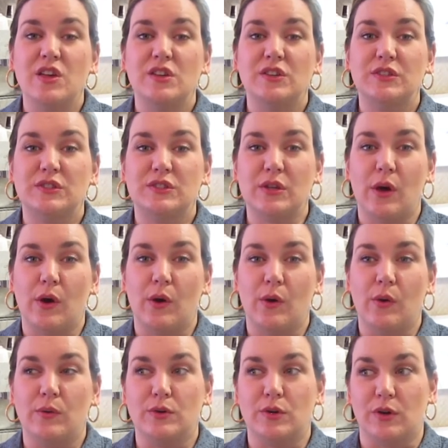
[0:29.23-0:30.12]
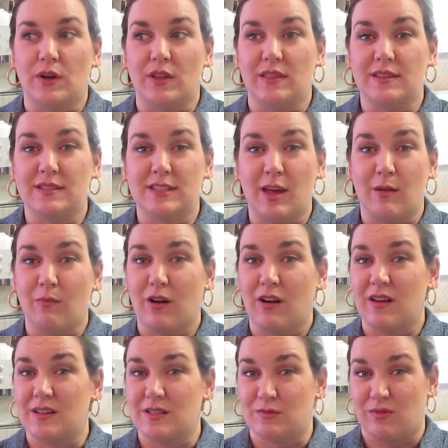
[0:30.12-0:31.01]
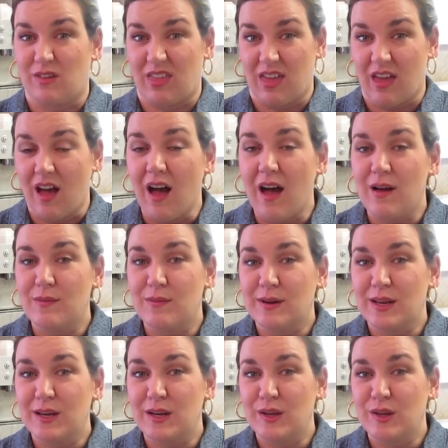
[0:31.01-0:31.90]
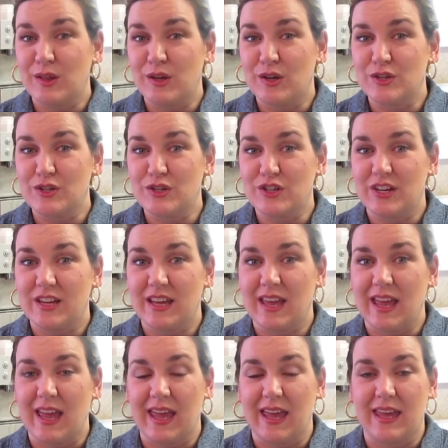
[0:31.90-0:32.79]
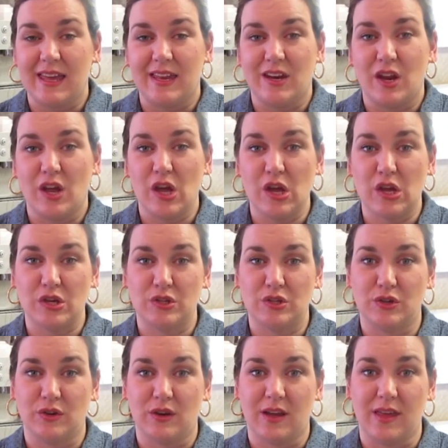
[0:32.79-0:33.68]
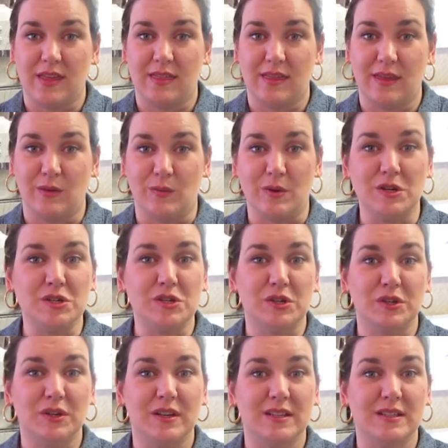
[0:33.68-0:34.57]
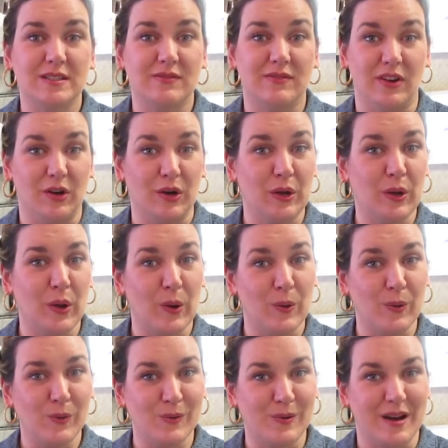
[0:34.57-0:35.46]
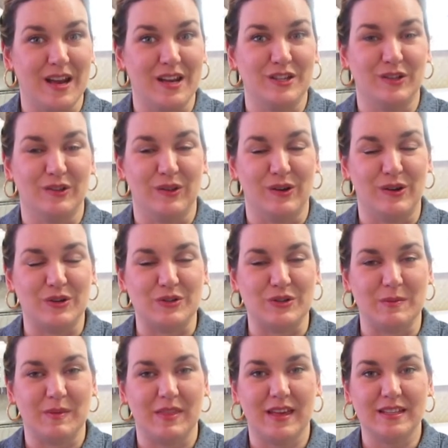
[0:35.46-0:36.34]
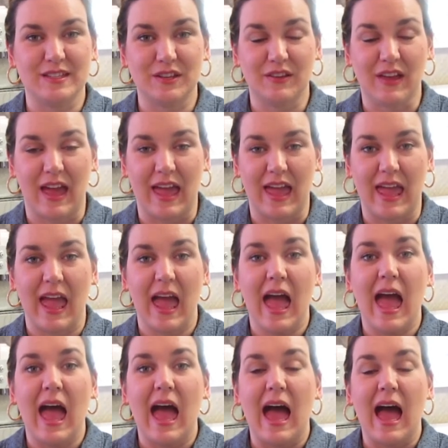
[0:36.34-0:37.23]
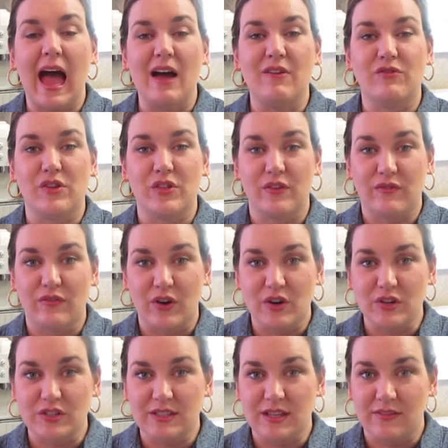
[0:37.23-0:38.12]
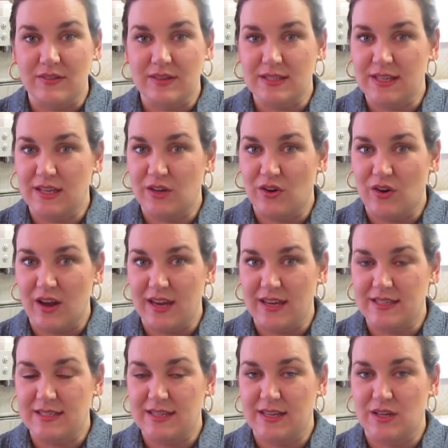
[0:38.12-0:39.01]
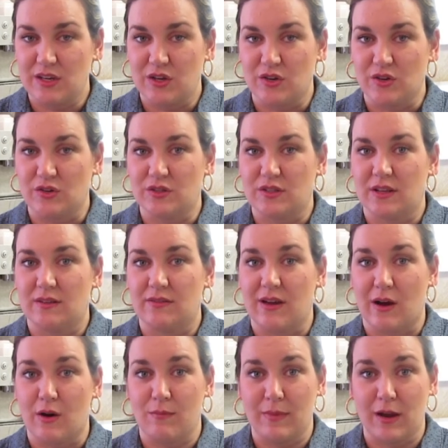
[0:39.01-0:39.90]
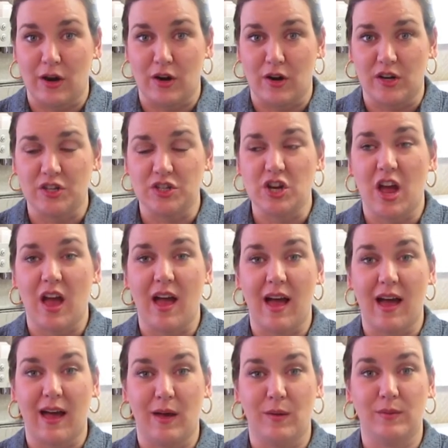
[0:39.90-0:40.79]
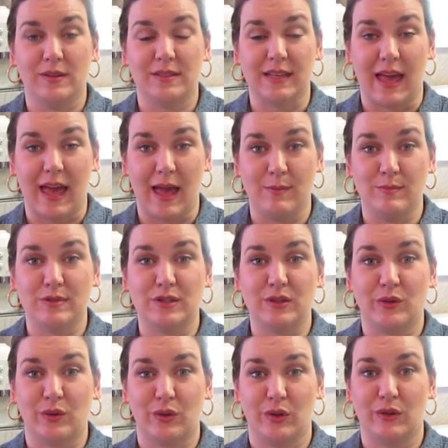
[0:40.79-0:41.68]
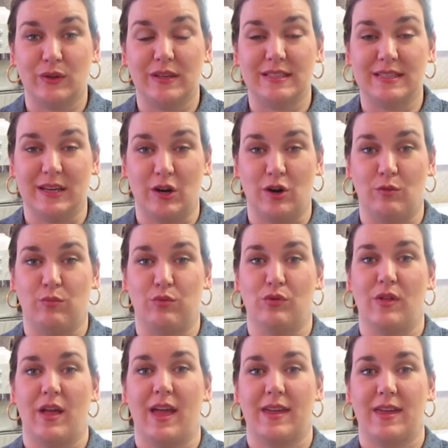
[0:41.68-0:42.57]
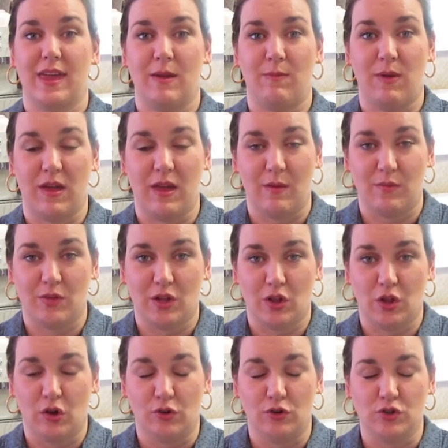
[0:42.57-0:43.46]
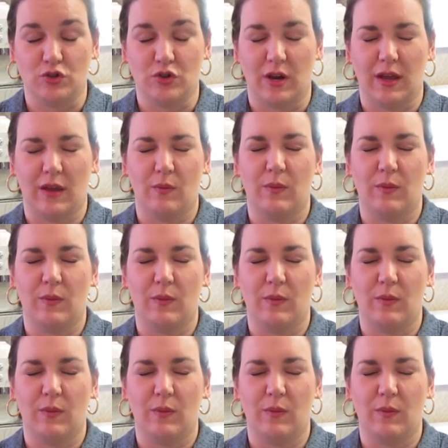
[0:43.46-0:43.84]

So during the summer it's really hot when I do laundry, and during the winter it's very cold when I do laundry, but that's okay. For the first 17 or 18 years of our marriage, I was absolutely terrible at keeping up with the laundry.